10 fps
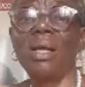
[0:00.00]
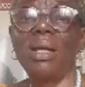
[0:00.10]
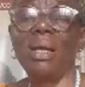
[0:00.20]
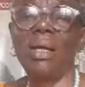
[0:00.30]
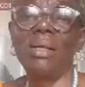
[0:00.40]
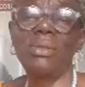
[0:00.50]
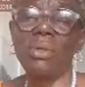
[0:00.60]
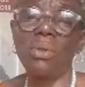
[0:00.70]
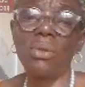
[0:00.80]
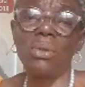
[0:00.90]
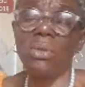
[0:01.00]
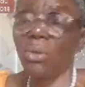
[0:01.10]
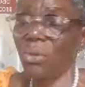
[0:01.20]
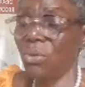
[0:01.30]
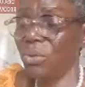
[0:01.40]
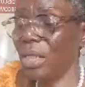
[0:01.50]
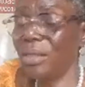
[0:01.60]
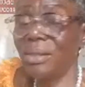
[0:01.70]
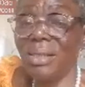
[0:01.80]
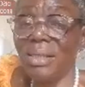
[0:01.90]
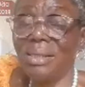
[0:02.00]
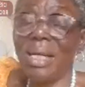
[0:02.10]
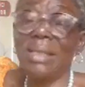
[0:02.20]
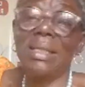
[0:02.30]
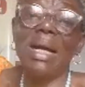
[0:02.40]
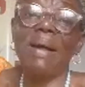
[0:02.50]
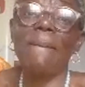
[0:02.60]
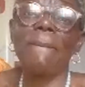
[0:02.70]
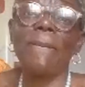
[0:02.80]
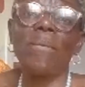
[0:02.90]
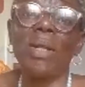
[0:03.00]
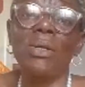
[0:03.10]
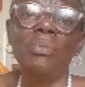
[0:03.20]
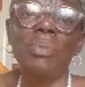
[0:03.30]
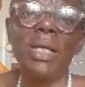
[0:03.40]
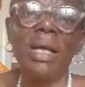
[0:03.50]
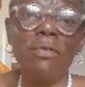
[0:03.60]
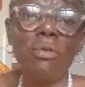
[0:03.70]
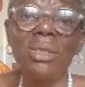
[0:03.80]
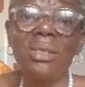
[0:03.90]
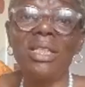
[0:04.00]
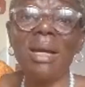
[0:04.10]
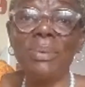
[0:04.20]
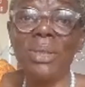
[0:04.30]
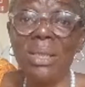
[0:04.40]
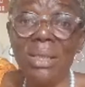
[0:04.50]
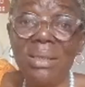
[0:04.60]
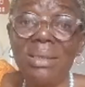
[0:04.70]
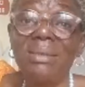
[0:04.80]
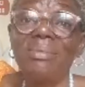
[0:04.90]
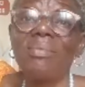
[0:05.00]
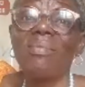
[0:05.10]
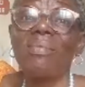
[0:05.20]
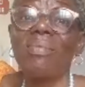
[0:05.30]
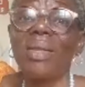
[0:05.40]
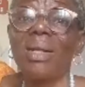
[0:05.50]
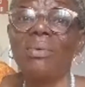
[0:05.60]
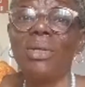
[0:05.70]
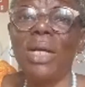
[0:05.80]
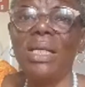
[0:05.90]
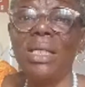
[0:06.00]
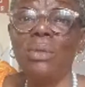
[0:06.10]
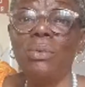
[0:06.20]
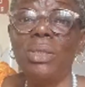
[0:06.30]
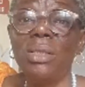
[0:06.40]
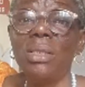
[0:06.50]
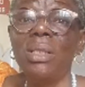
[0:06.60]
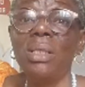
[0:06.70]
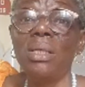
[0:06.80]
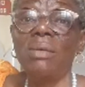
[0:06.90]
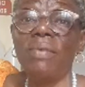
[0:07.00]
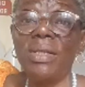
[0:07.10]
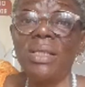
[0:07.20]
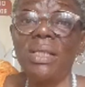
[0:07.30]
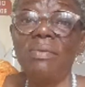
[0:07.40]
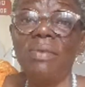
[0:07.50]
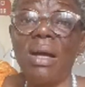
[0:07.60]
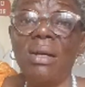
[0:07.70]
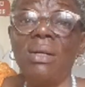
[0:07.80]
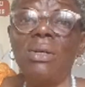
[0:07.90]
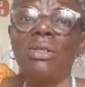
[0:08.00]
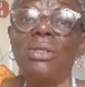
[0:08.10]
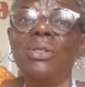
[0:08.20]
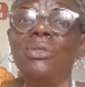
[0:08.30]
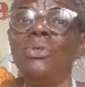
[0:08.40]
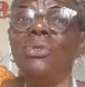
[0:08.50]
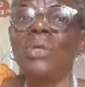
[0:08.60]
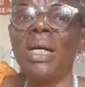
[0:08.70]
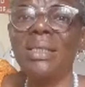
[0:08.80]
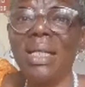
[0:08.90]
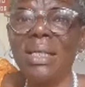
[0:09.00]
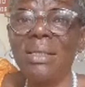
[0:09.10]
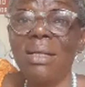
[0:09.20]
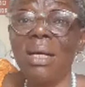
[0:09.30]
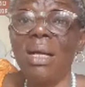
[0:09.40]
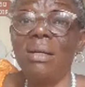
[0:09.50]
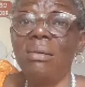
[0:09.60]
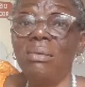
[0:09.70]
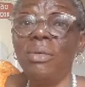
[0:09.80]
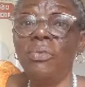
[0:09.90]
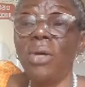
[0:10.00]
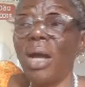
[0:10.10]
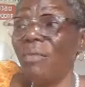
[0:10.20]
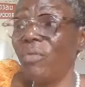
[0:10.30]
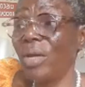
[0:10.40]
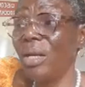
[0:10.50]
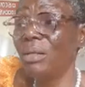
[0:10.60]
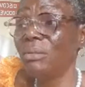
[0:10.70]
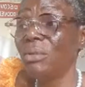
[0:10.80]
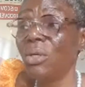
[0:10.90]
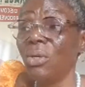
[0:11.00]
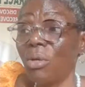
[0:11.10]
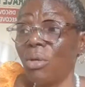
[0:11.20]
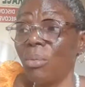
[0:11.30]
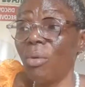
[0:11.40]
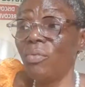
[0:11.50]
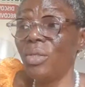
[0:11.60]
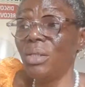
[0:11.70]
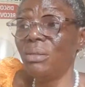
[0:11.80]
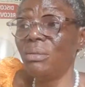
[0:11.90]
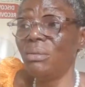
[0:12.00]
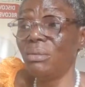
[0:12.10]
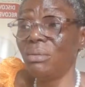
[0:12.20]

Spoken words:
And so you take teas that are, you be careful with sharp teas when you are dealing with fatty liver. You can take, if you have some of the,